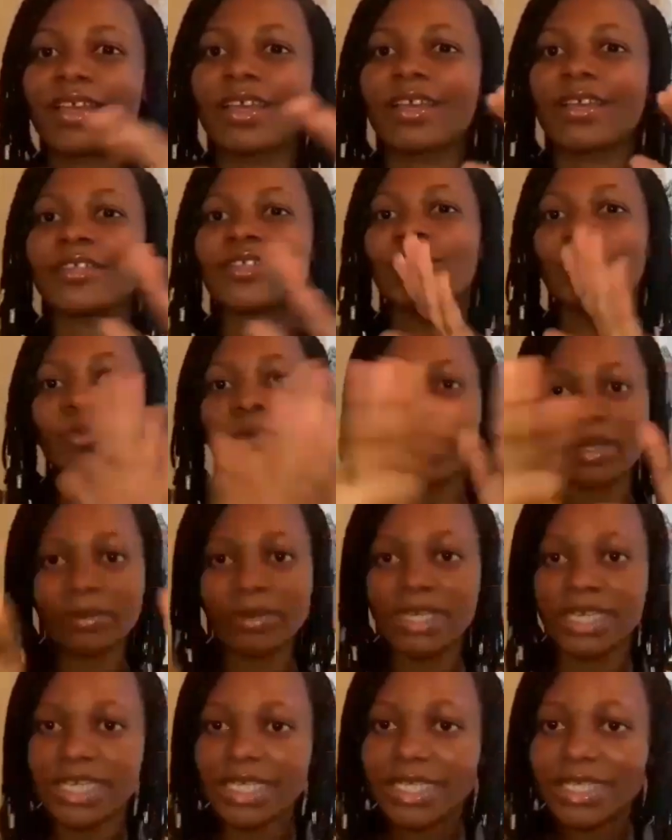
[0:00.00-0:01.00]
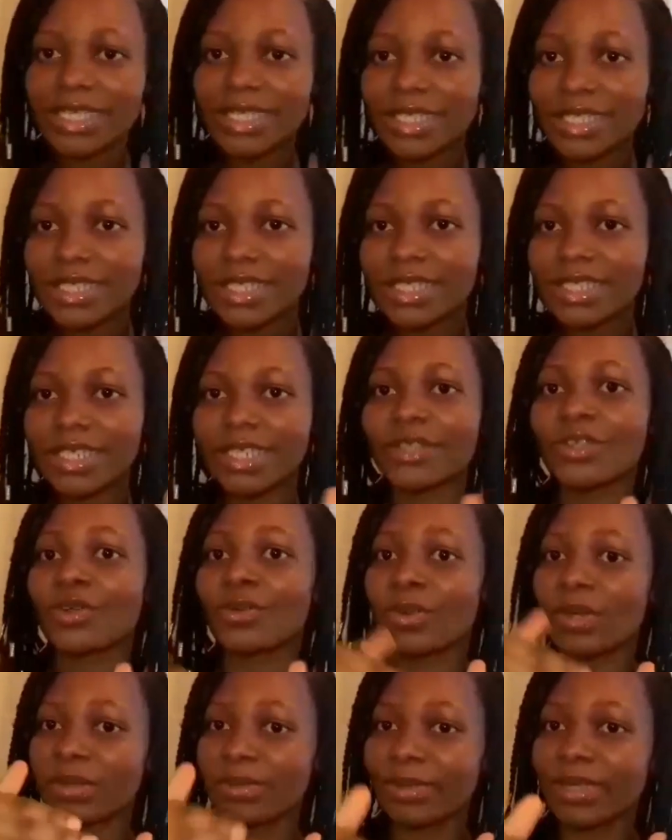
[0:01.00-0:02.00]
in your workplace,
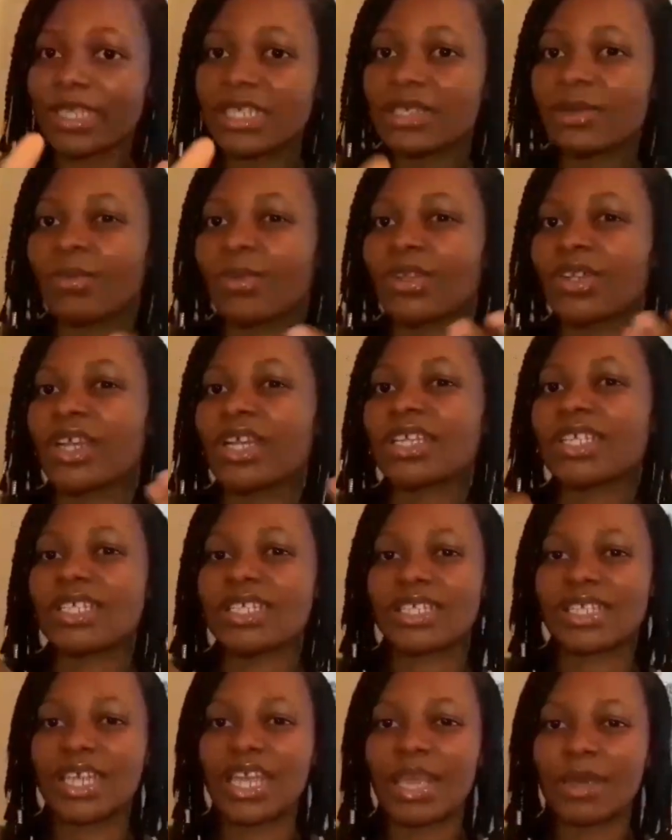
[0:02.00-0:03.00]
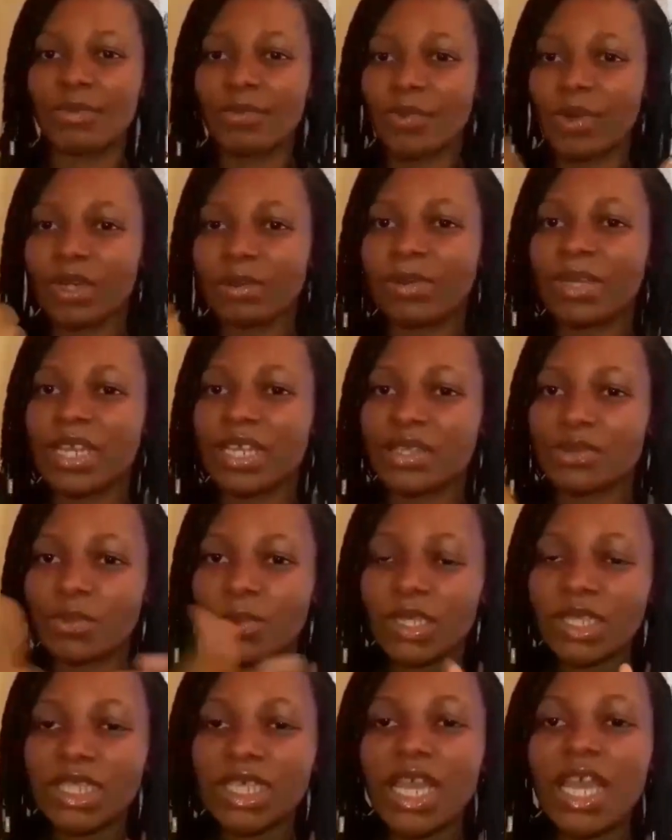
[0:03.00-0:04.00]
someone you're in the same workplace
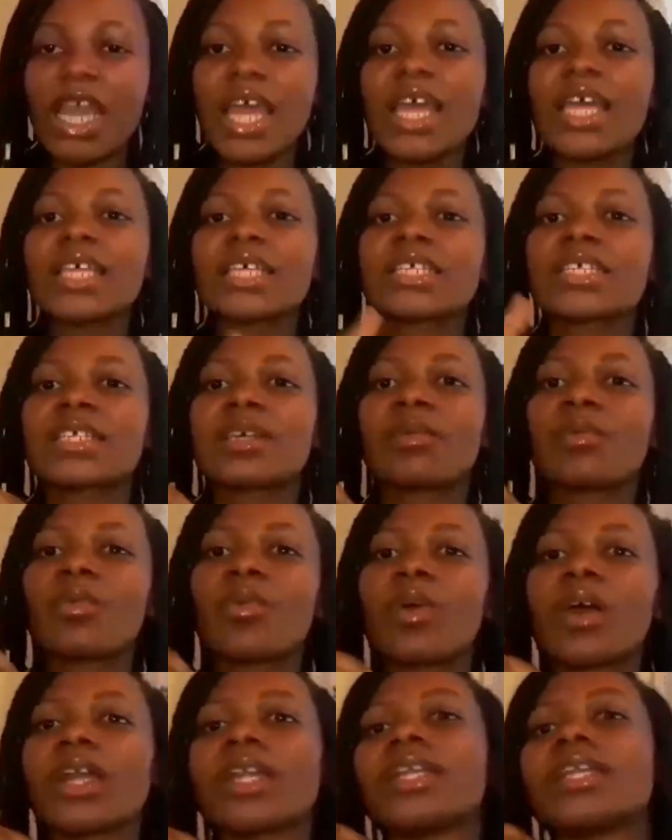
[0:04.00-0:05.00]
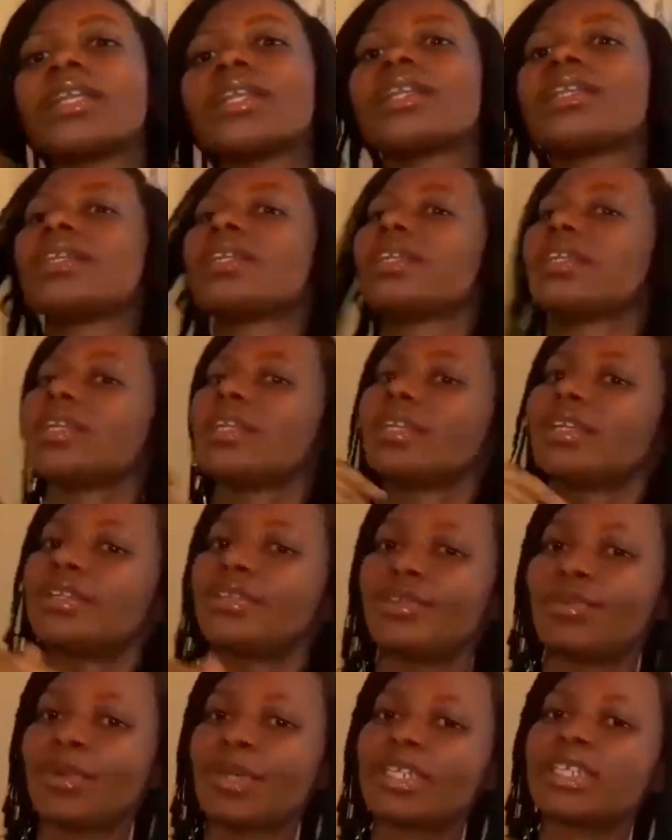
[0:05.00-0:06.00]
with, someone
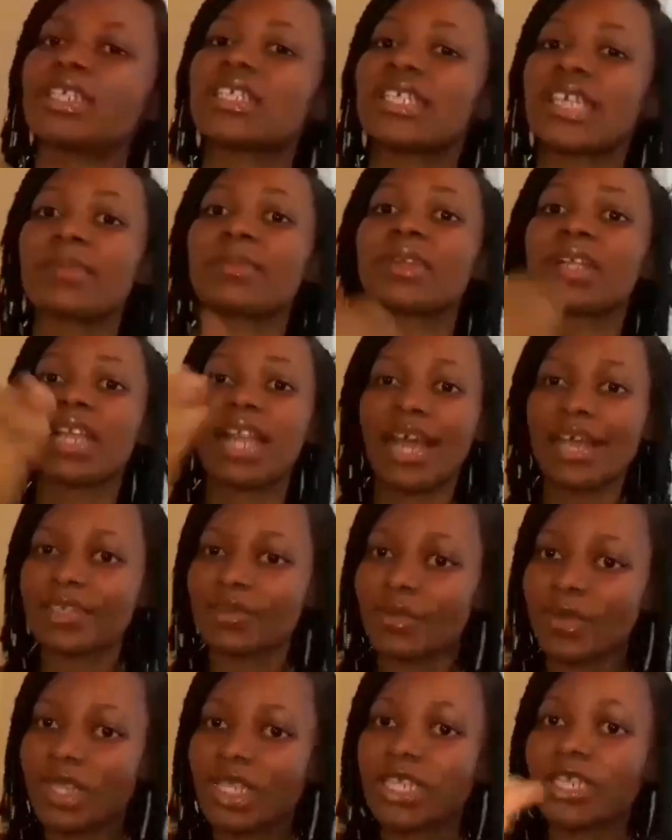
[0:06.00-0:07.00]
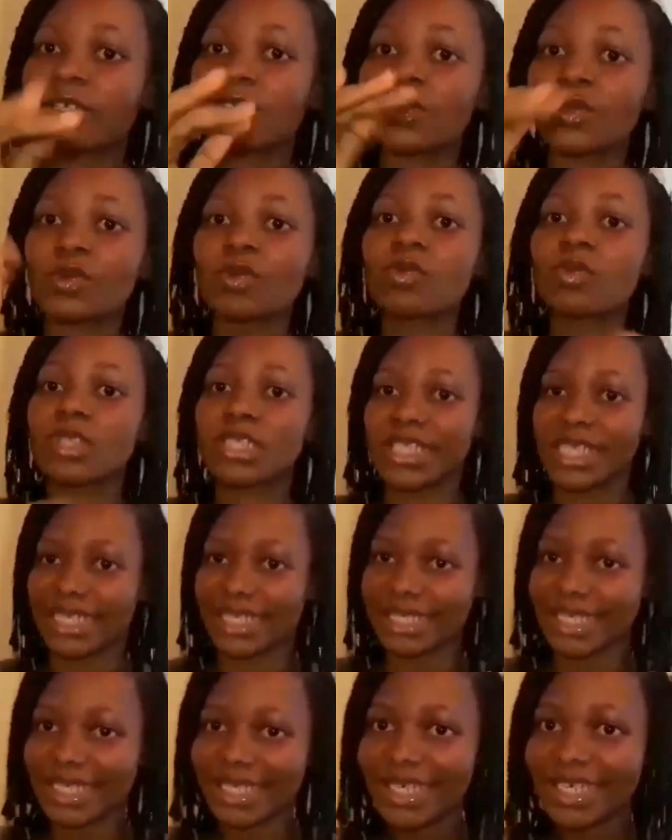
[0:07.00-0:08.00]
you are in the same class with in a school
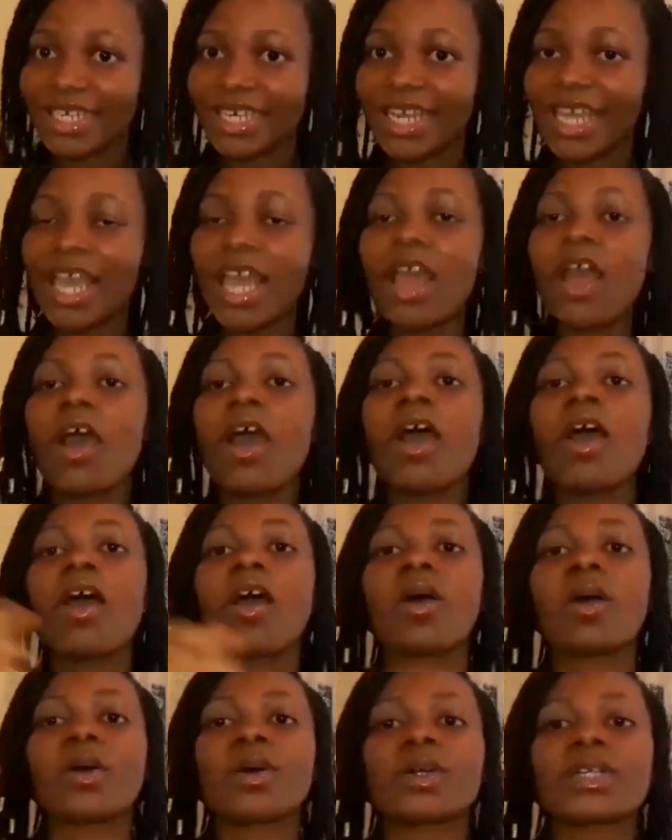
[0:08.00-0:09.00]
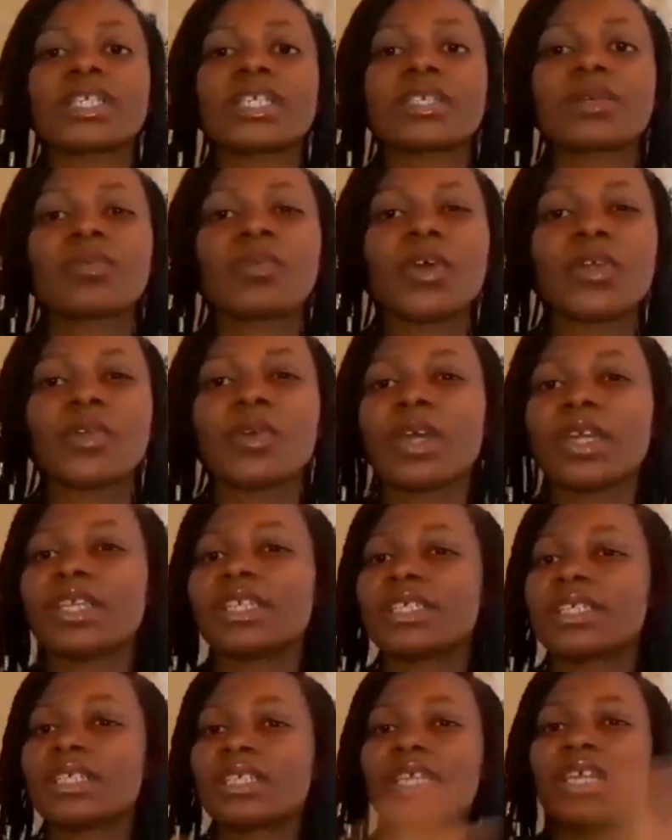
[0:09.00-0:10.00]
setting, or someone you are in
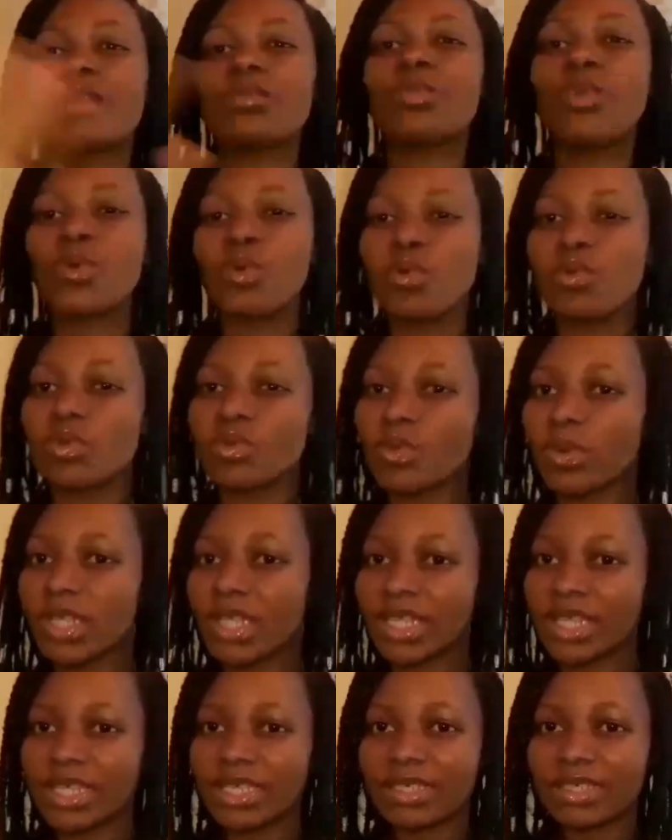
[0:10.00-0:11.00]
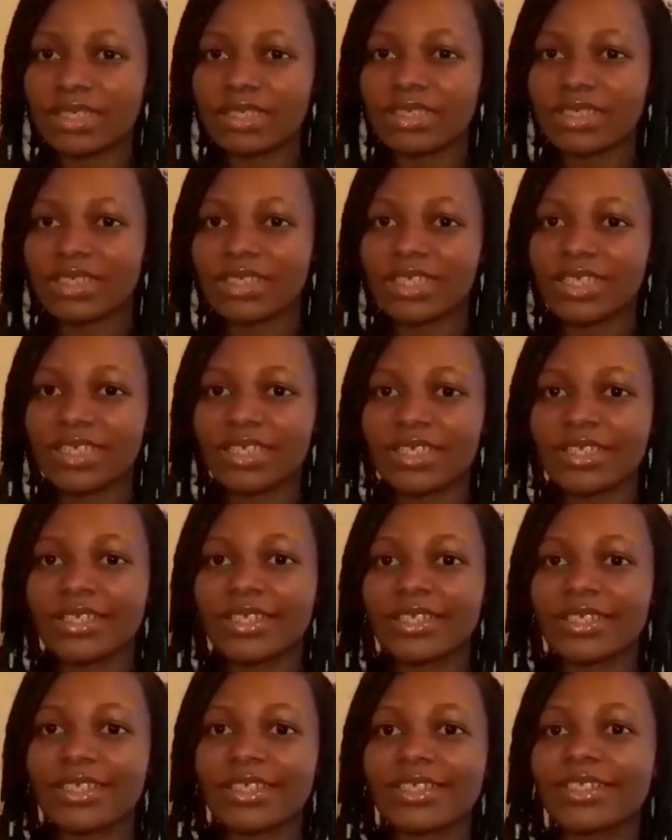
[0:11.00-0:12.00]
the same hood with.
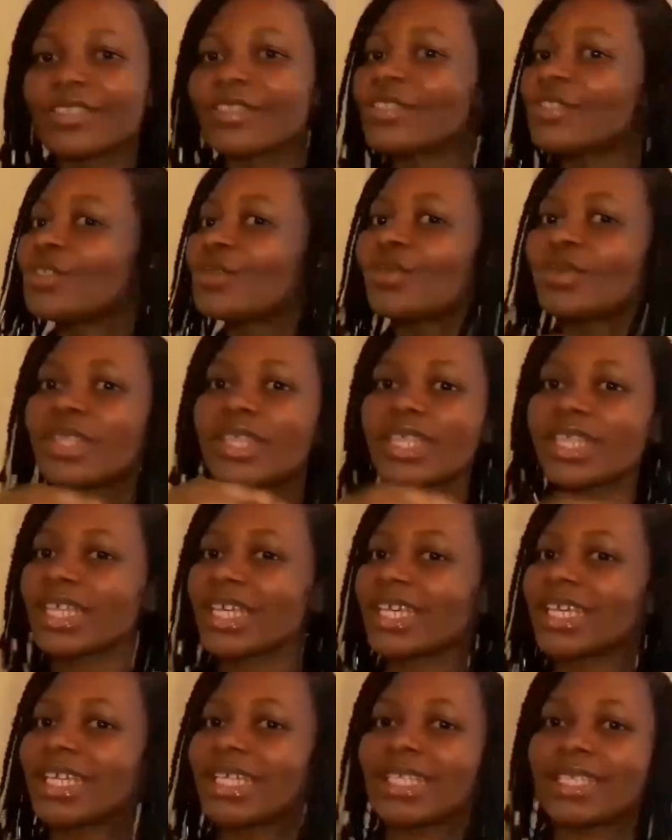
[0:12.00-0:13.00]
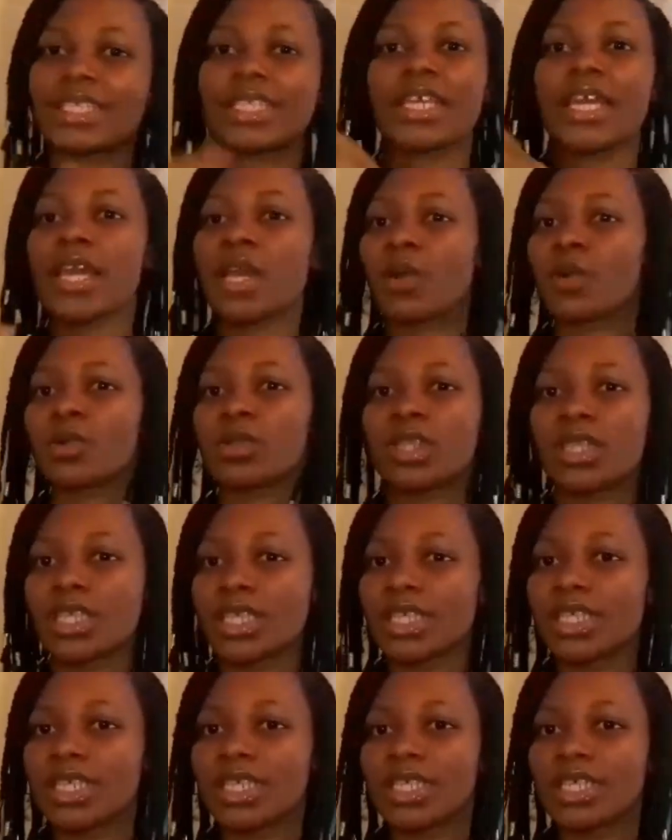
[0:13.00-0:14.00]
Do you think it is healthy?